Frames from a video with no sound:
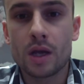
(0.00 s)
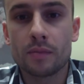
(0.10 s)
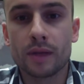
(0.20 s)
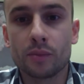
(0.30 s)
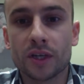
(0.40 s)

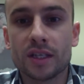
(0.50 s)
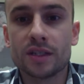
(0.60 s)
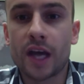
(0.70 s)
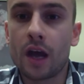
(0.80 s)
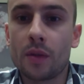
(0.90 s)
By breaking
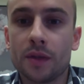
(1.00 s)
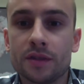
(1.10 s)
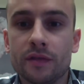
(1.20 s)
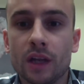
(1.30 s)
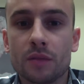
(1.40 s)
down the
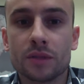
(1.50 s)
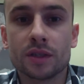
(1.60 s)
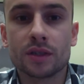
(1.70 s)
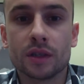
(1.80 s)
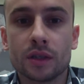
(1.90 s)

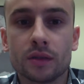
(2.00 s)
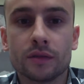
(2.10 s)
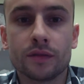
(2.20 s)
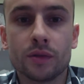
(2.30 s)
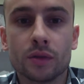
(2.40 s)
development
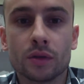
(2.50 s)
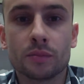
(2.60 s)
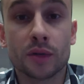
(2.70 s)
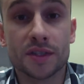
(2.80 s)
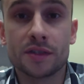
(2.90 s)
of your
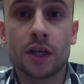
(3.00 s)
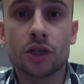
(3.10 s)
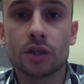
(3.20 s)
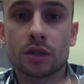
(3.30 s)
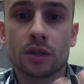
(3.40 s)

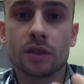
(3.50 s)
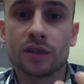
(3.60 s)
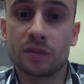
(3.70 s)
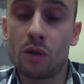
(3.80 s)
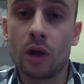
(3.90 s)
presentation into
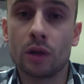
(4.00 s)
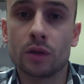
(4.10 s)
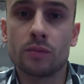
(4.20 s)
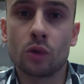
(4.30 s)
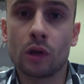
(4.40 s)
smaller,
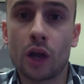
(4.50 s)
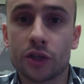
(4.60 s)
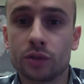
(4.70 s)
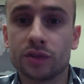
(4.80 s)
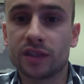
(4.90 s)
more
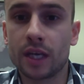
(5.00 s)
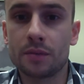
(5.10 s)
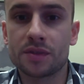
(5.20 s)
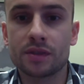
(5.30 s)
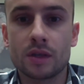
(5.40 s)
logical
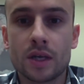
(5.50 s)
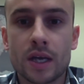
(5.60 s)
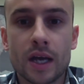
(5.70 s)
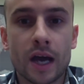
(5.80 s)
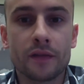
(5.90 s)
steps,
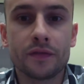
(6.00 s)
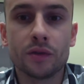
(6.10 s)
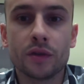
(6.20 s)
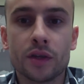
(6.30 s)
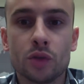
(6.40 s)
I
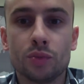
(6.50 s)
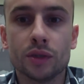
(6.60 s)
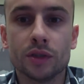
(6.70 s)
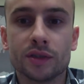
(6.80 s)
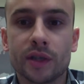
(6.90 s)
feel that you
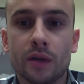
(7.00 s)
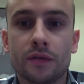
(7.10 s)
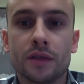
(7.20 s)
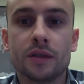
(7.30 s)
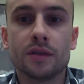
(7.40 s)
put
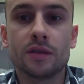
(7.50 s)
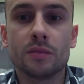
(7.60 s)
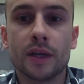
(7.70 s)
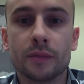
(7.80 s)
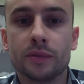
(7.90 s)
yourself into
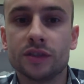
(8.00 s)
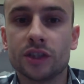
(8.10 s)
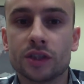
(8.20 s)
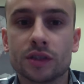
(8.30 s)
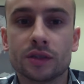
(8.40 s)
better
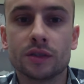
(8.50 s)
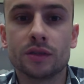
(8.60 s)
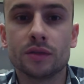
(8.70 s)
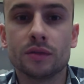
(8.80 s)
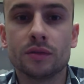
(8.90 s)
position
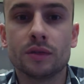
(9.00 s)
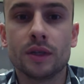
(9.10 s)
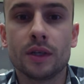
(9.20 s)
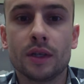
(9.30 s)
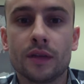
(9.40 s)
to
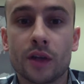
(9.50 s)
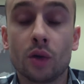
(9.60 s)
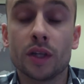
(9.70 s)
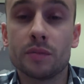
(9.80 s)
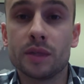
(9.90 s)
not
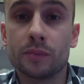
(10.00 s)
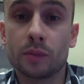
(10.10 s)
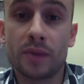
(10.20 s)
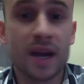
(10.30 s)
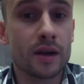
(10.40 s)
only be
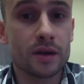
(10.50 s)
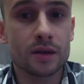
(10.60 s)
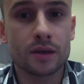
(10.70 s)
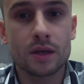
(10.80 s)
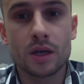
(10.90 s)

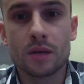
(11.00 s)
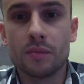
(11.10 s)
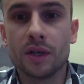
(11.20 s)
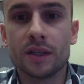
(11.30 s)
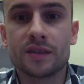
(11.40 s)
prepared,
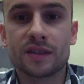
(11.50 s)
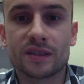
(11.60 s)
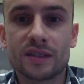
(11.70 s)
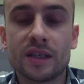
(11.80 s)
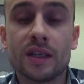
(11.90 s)
but
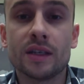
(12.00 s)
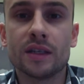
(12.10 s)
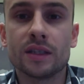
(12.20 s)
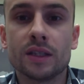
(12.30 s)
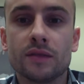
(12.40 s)
succeed
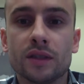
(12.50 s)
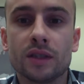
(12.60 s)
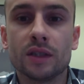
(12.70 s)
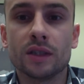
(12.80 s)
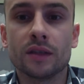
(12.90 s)
in
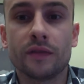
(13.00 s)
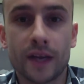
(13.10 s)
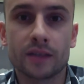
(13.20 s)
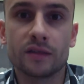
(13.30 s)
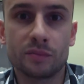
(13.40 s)
giving an effective